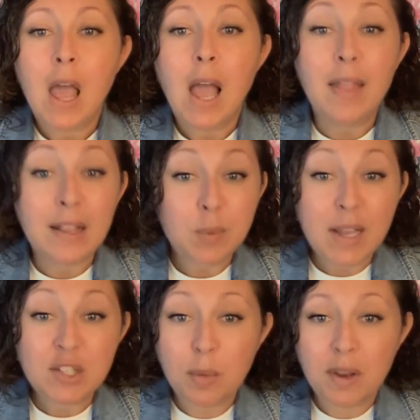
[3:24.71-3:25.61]
And that's why
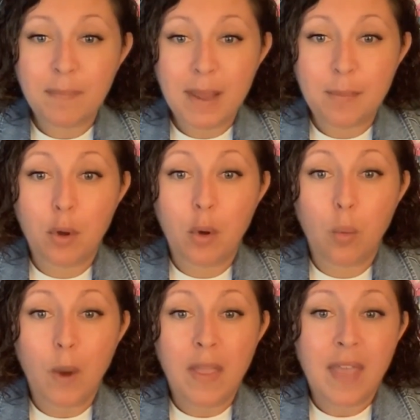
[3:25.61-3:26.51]
so many people,
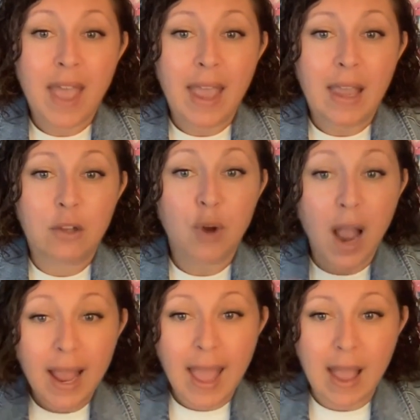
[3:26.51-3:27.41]
when they
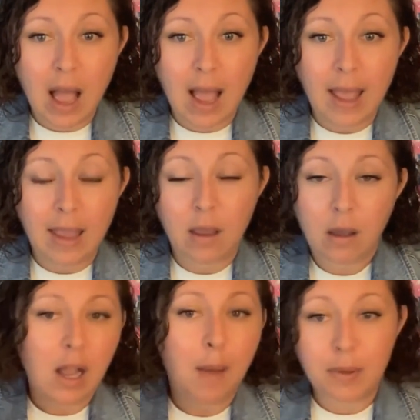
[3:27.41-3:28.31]
try AI
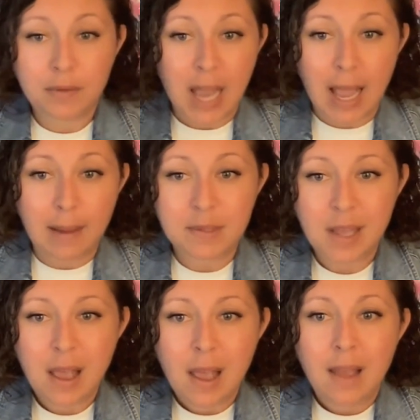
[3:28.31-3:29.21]
a couple of times,
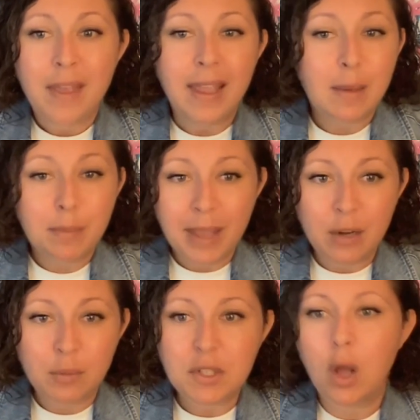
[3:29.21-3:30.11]
they get
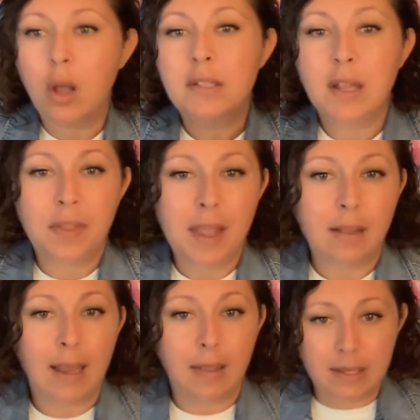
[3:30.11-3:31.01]
bland results and think
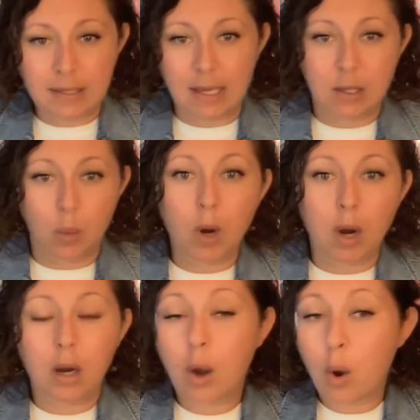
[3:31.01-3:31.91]
like this doesn't
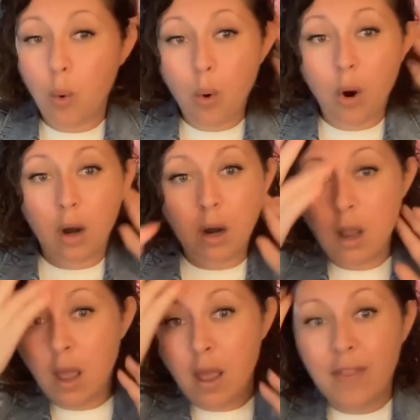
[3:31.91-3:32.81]
work. Or
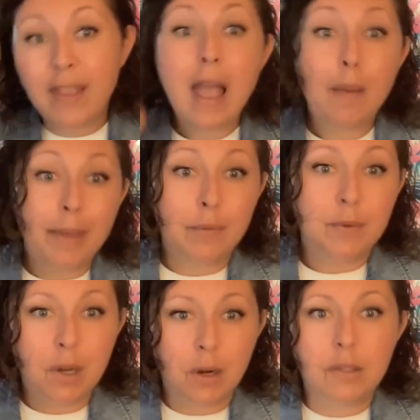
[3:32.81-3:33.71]
they get bland
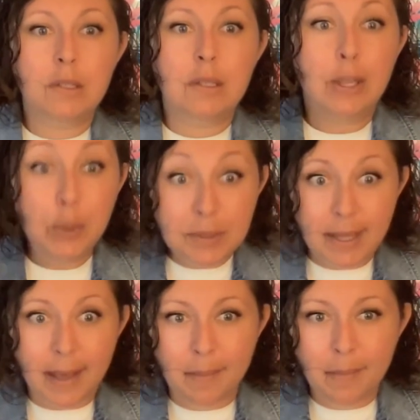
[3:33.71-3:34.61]
results, they use
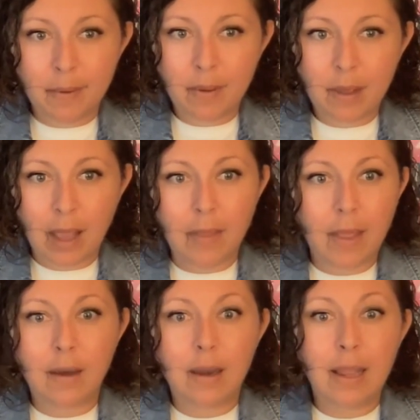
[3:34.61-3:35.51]
them, and
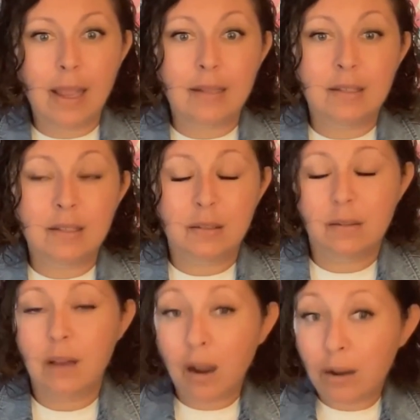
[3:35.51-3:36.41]
then it's
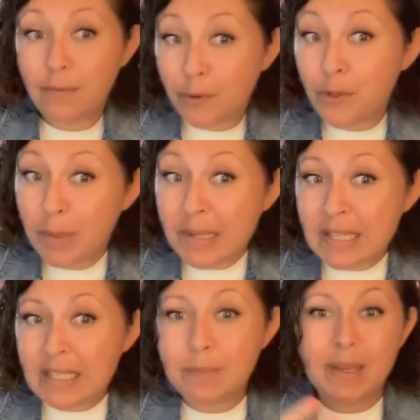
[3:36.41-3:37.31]
not good for their
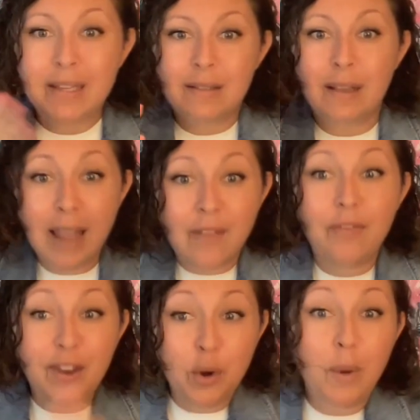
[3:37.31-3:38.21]
business because, again,
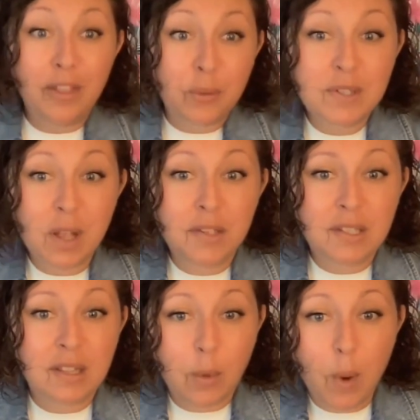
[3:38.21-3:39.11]
they don't get the results
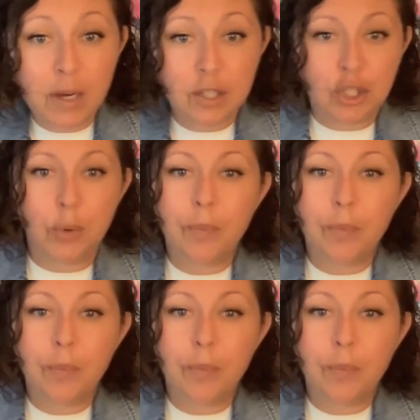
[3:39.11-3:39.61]
that they wanted to.